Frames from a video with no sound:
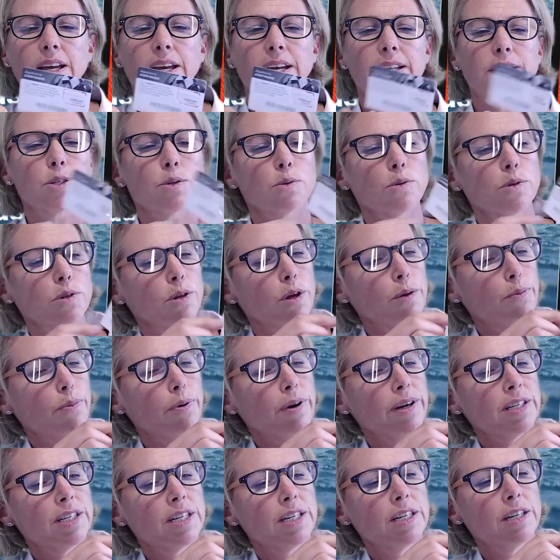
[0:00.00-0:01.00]
It's also
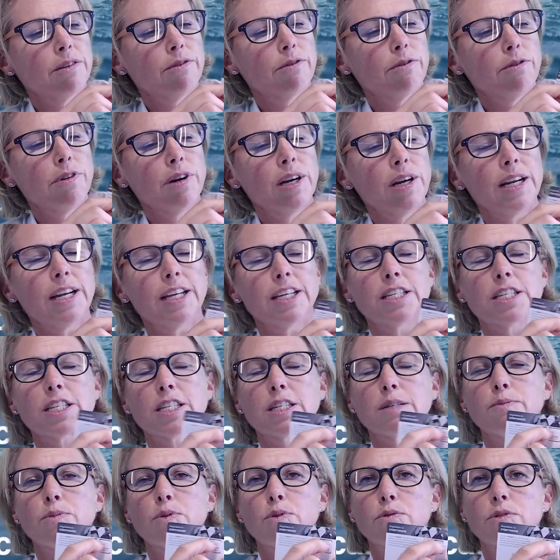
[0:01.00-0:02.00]
printed in really
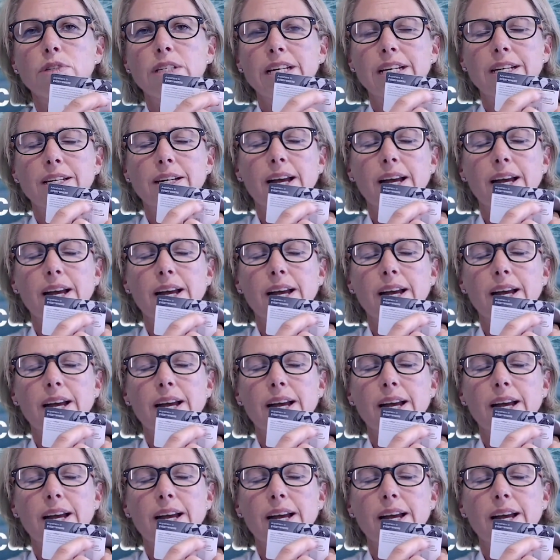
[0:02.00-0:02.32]
small